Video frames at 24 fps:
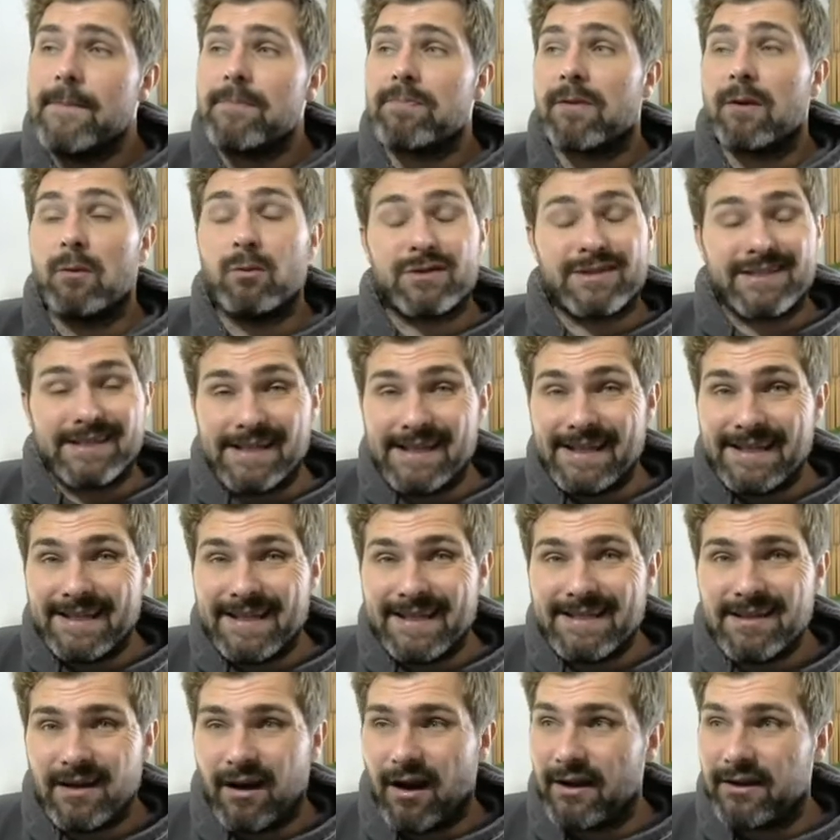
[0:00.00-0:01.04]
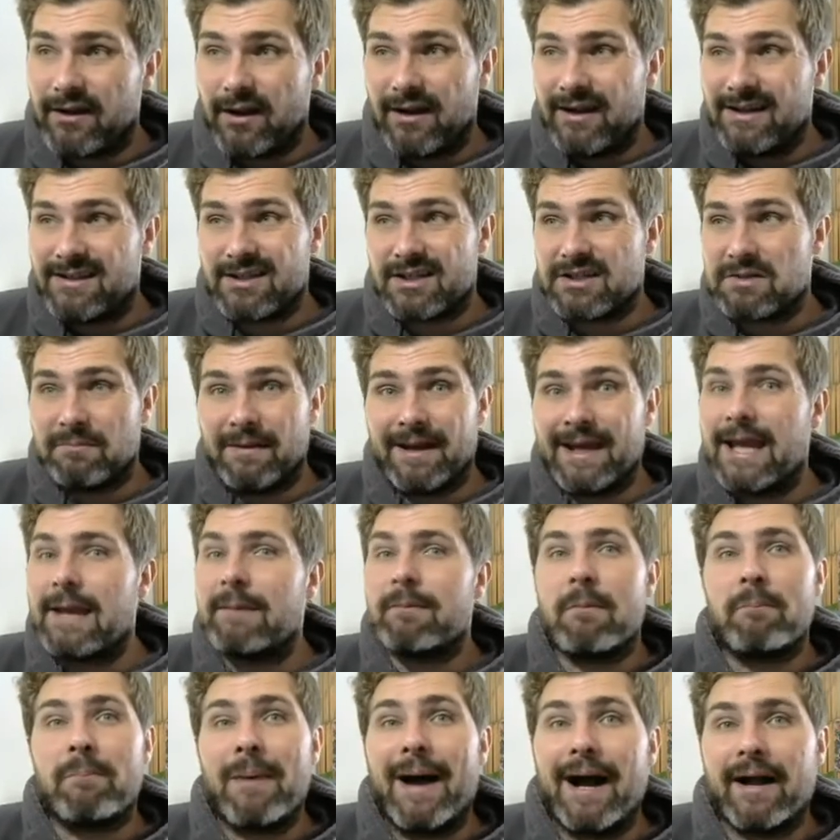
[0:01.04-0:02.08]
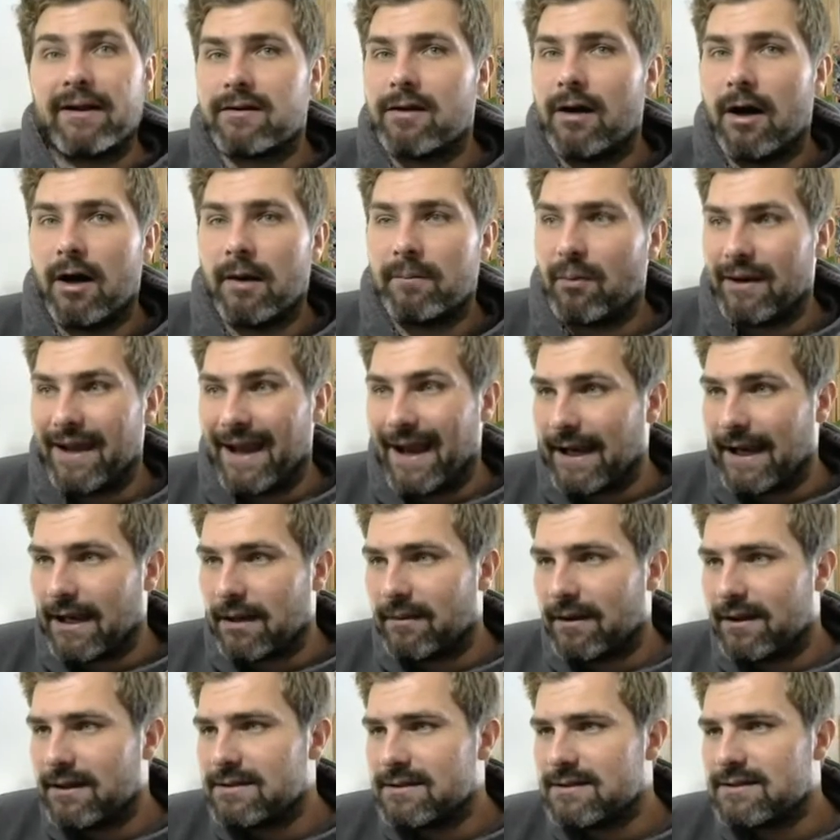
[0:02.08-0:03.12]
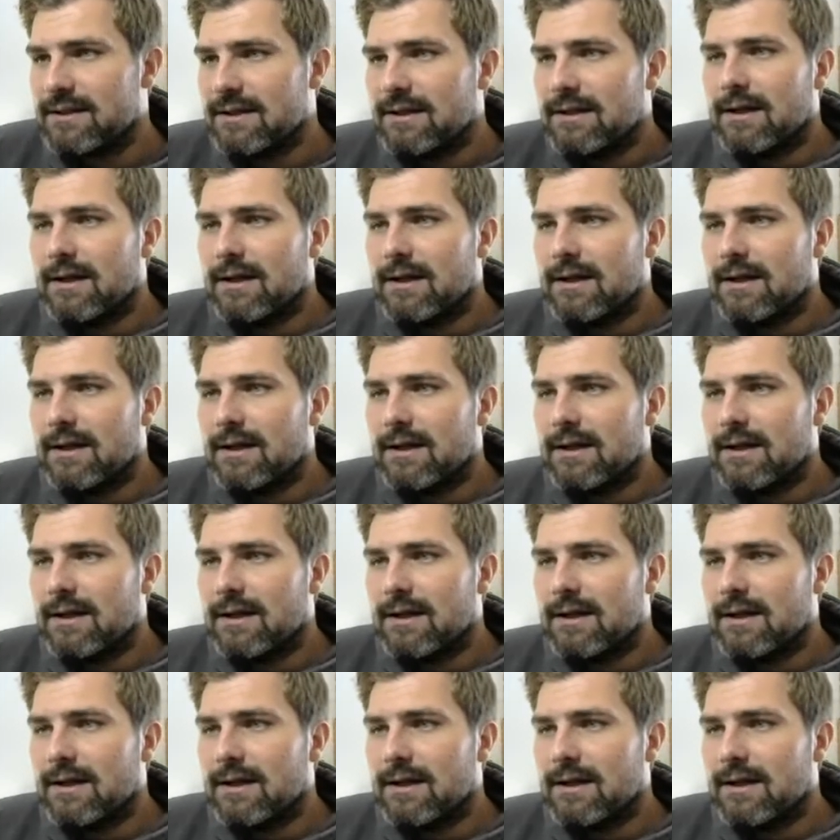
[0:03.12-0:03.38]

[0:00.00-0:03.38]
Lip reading: was needed. It doesn't make him a bad card by any means.